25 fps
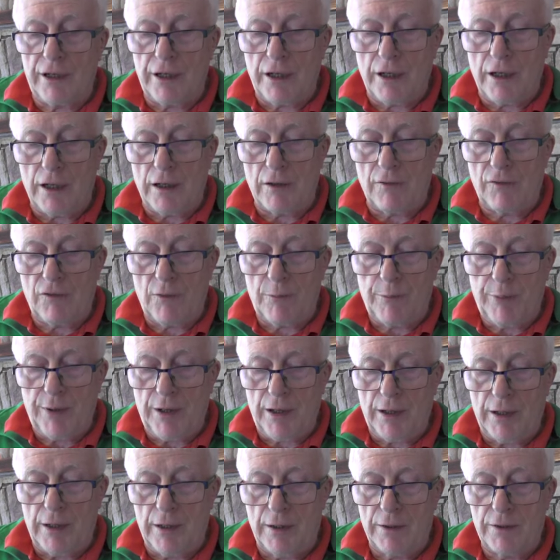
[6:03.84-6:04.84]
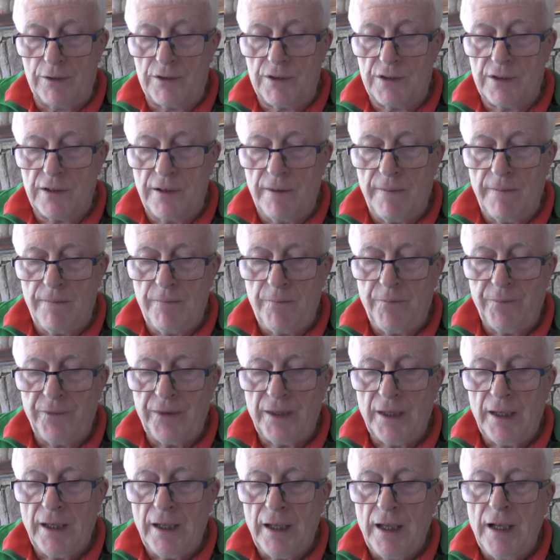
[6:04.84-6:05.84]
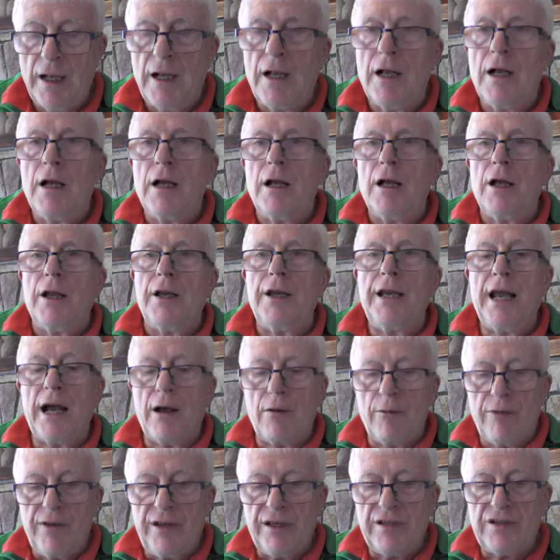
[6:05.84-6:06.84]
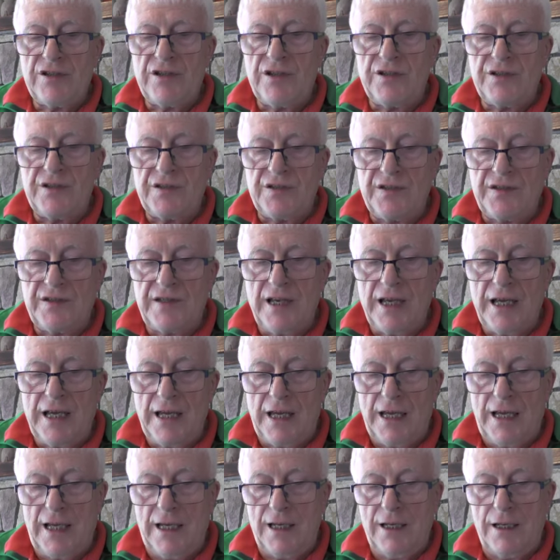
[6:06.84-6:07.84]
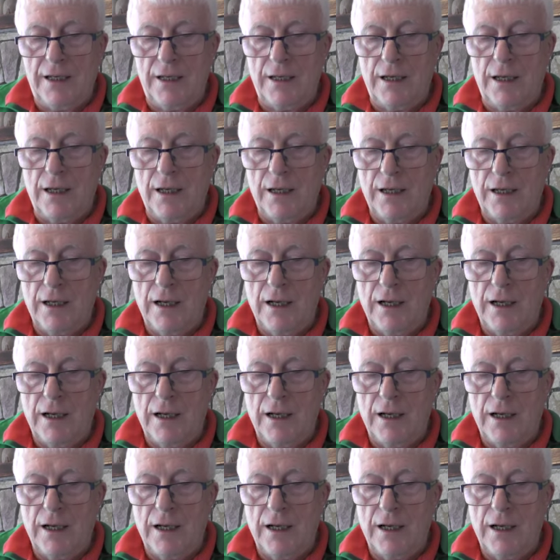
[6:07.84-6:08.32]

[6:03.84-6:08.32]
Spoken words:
and a half apart. Now, this is seen